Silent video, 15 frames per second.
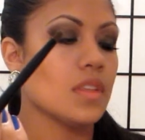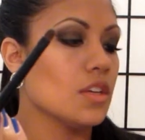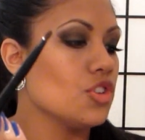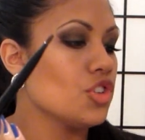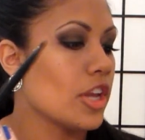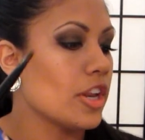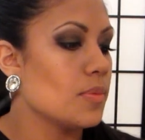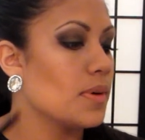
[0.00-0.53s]

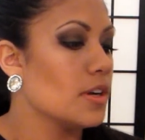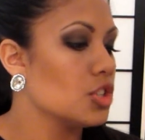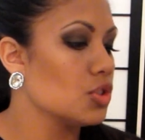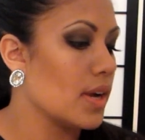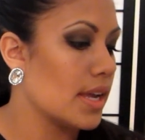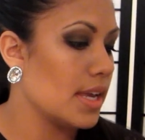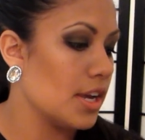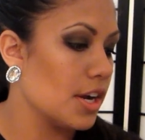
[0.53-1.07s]
shader brush
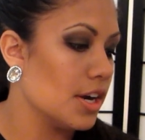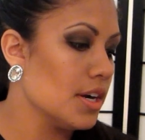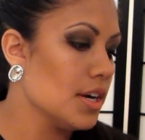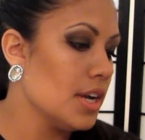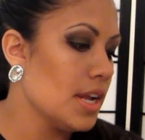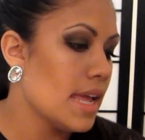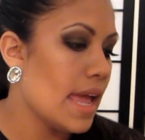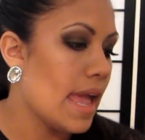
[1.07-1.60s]
right here,
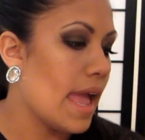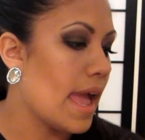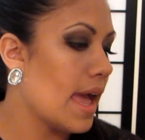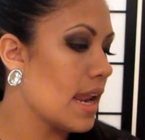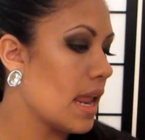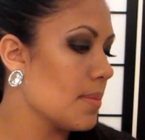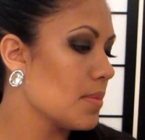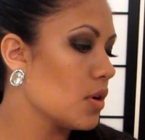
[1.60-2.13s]

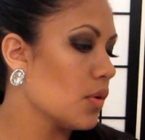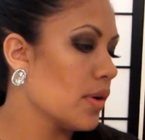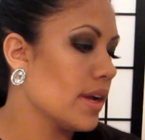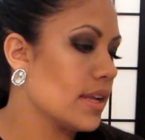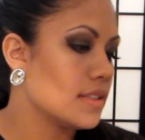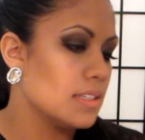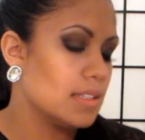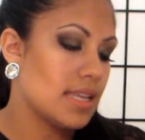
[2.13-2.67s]
And I'm
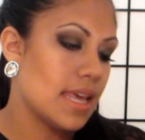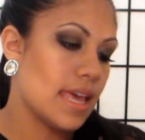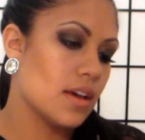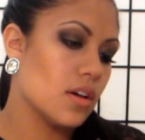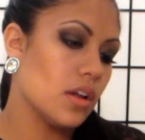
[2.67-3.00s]
going to take